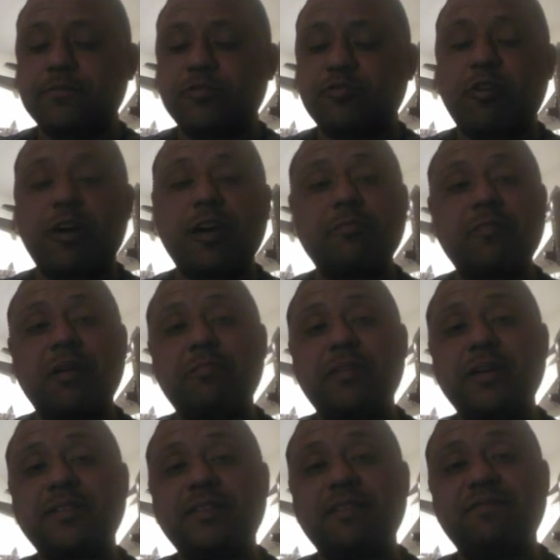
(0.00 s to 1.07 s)
trying my
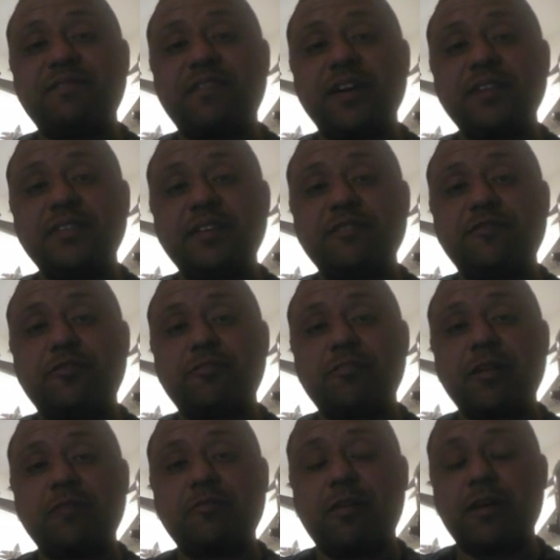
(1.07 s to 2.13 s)
best and fighting for
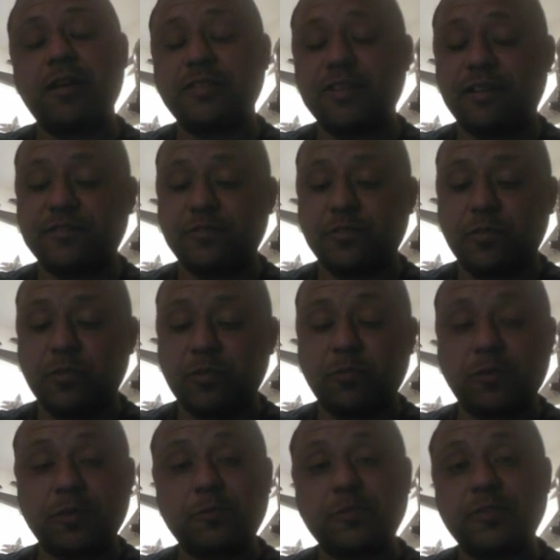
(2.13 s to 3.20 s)
my rights after all
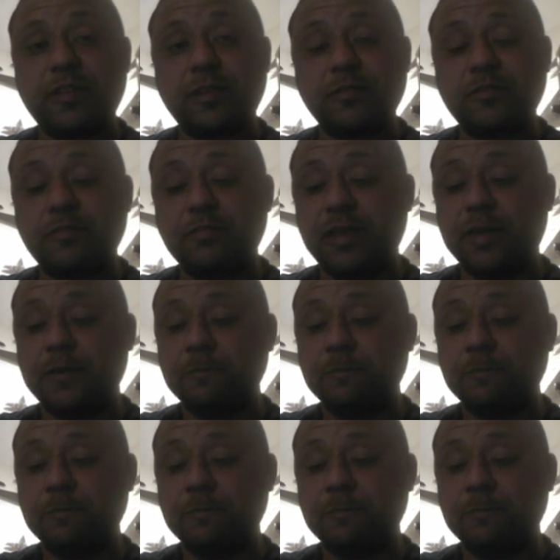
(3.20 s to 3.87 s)
what was done to me.